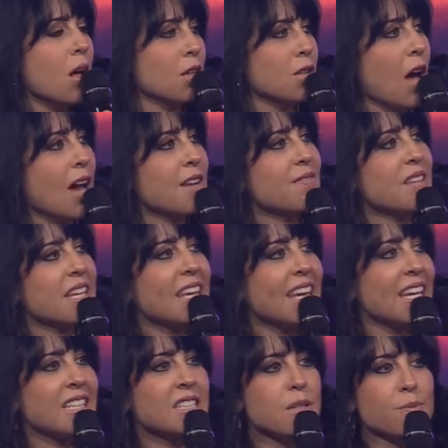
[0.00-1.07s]
a lot of the
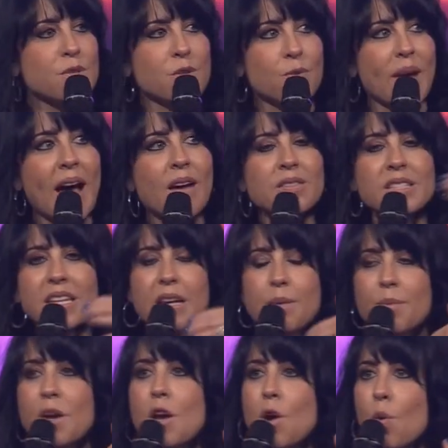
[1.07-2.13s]
kingdoms around
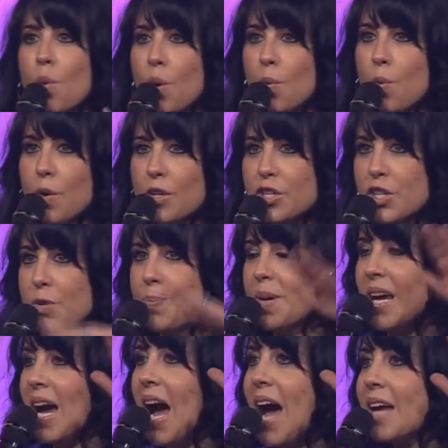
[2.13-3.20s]
him were
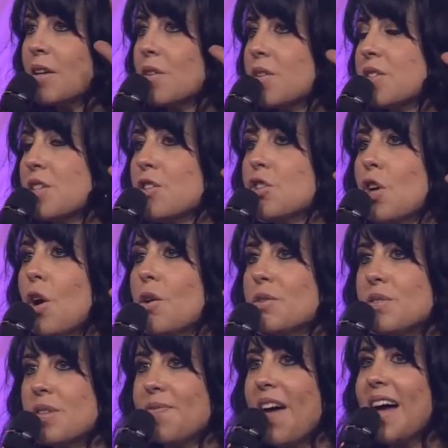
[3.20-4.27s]
worshiping idols, and
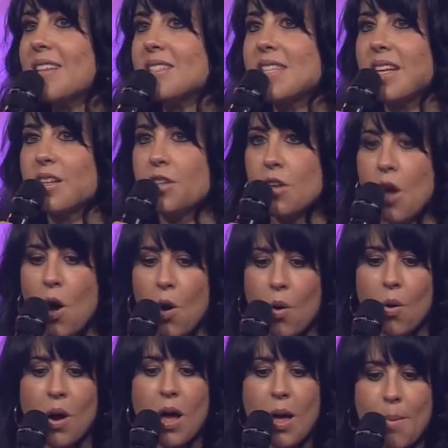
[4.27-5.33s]
Jehoshaphat said,
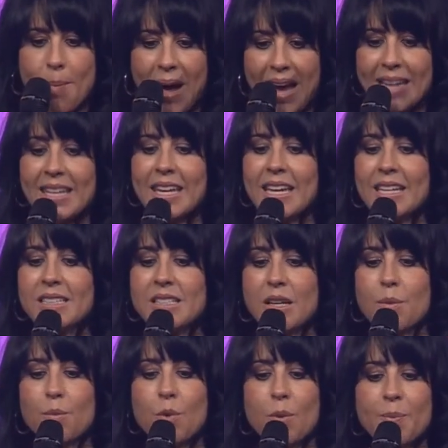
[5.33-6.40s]
no, my
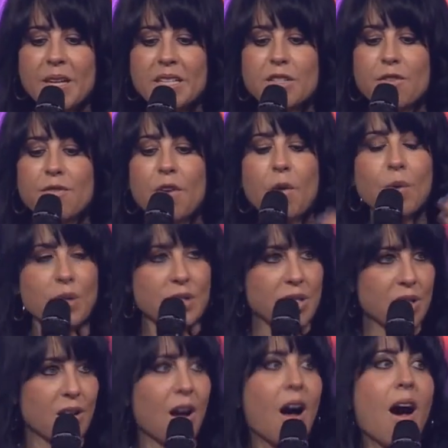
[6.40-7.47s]
kingdom will be devoted
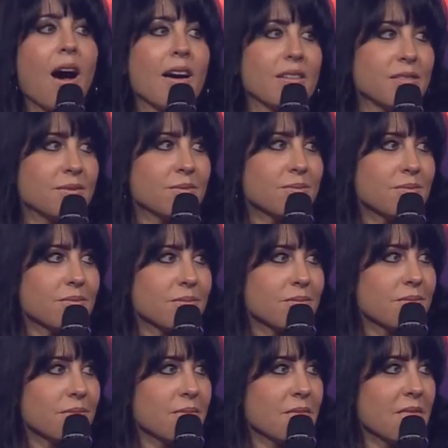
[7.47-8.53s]
to God.
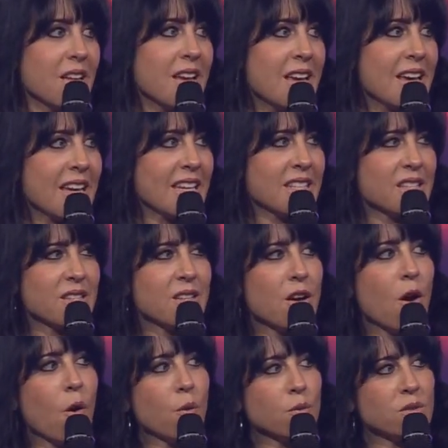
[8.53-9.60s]
He's
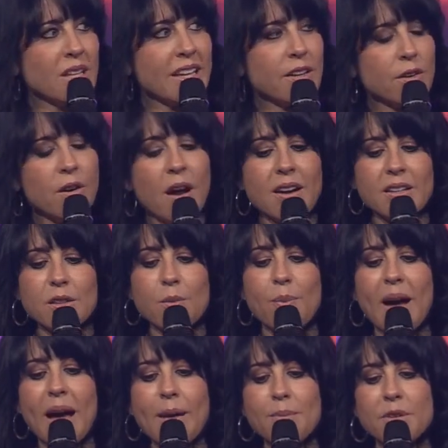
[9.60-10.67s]
known later on in the
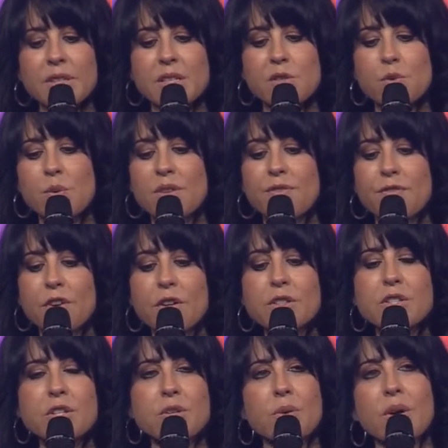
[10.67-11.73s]
Bible, he's
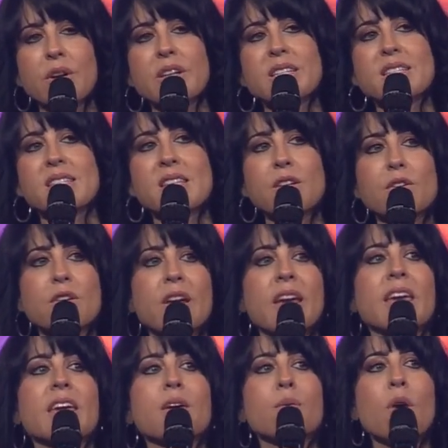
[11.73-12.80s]
referred to or considered a
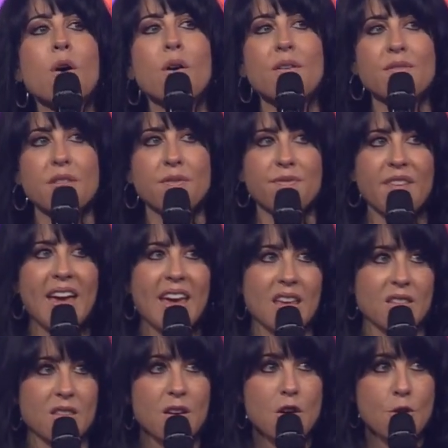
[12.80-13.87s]
hero of the
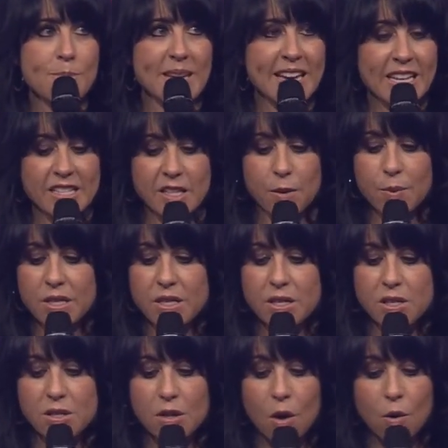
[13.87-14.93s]
faith because he was
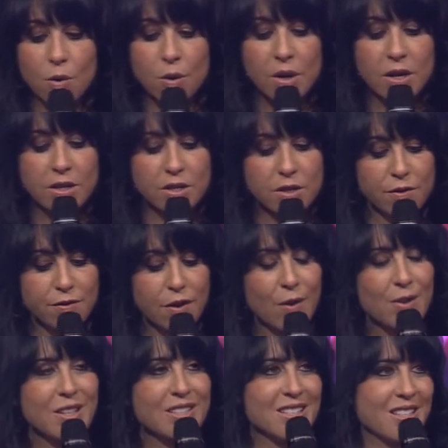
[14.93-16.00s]
so
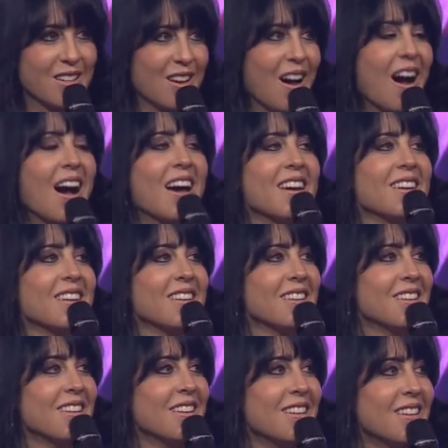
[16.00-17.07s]
devoted to God.
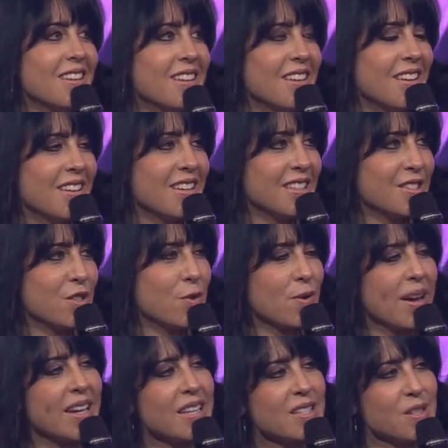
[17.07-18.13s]
His
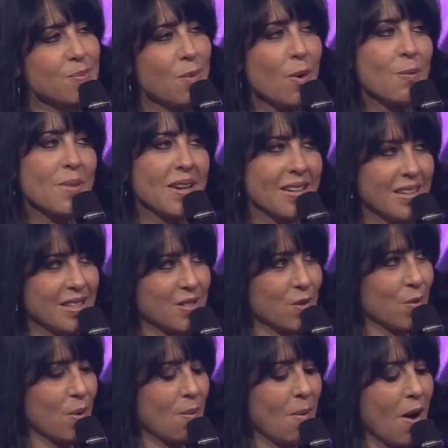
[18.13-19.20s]
greatest moment is
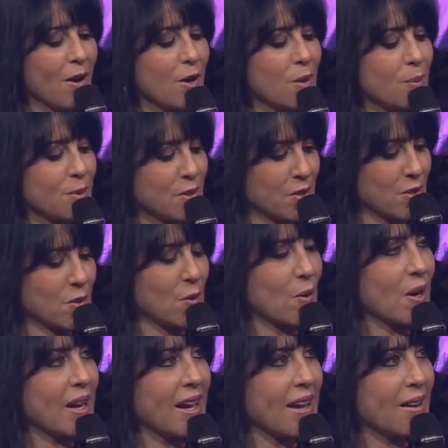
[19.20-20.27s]
a remarkable
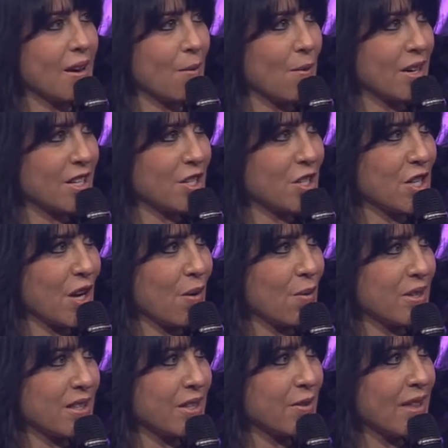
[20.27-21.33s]
story, and I want to share
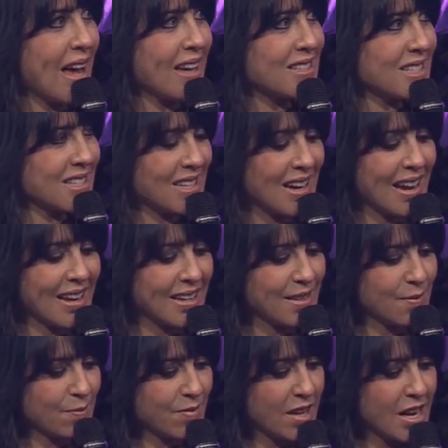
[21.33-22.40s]
with you that tonight.
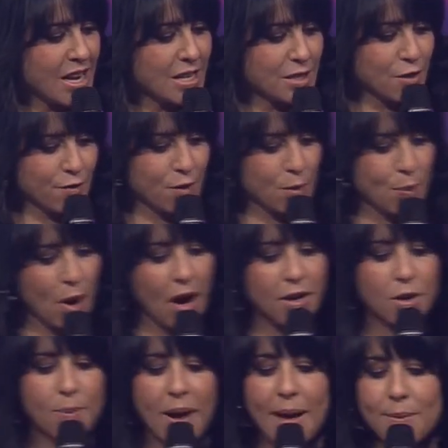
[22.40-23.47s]
So if you brought
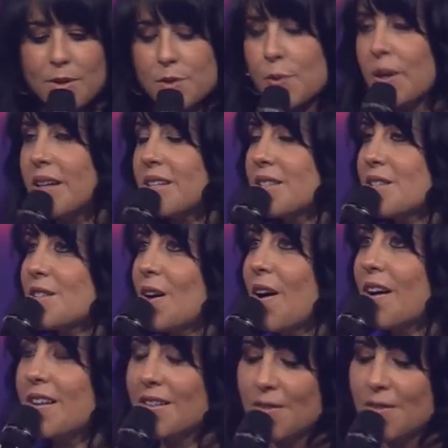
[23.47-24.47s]
your Bibles, we're going to start